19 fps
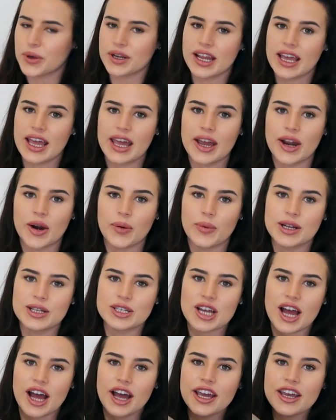one here,
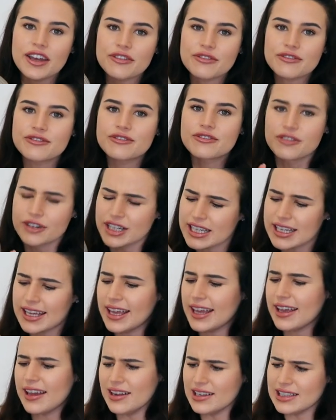which I
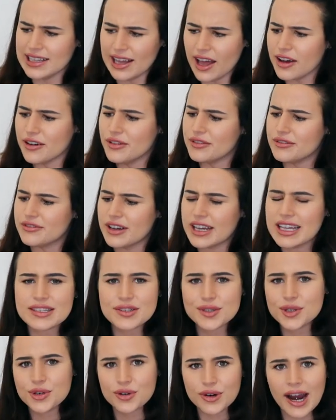freaking love.
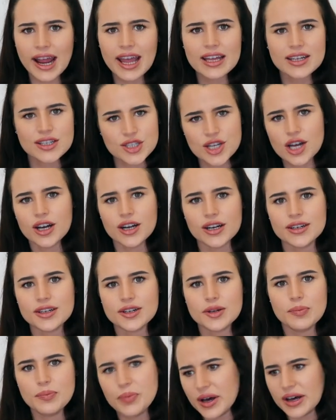It's gray and
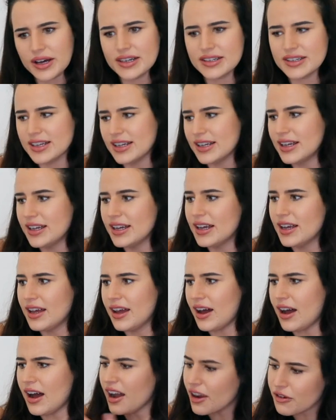dark, but
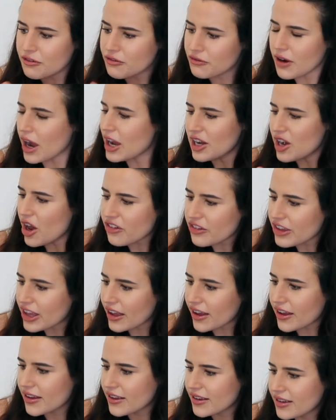I love
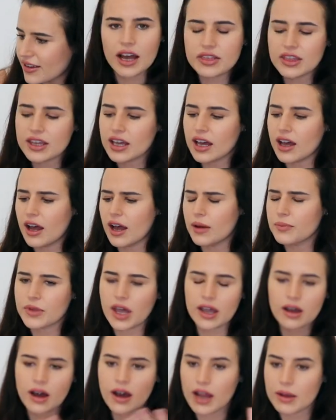it. I think,
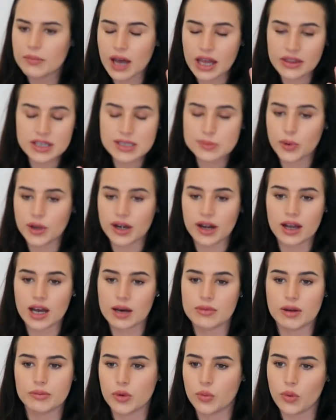at this point, I
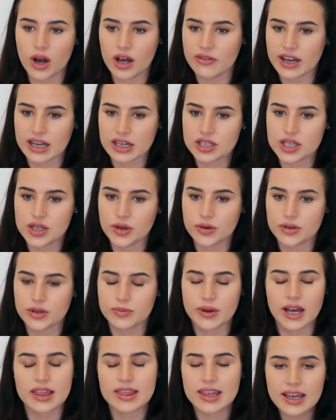can't remember what I've actually ordered,
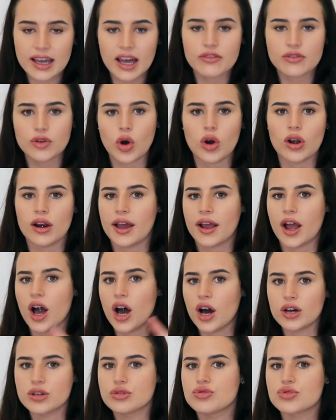but I think I've got like
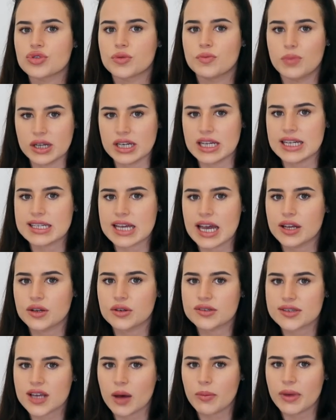100 bunny
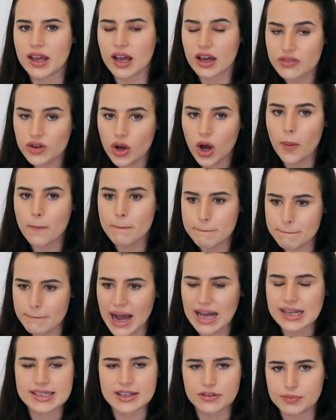tails coming. I've got a
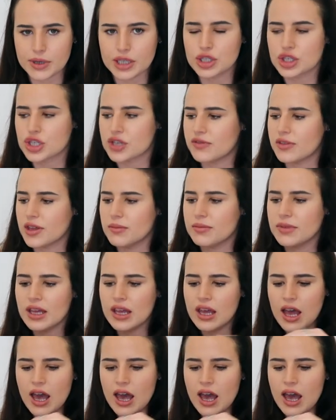massive bunch of them,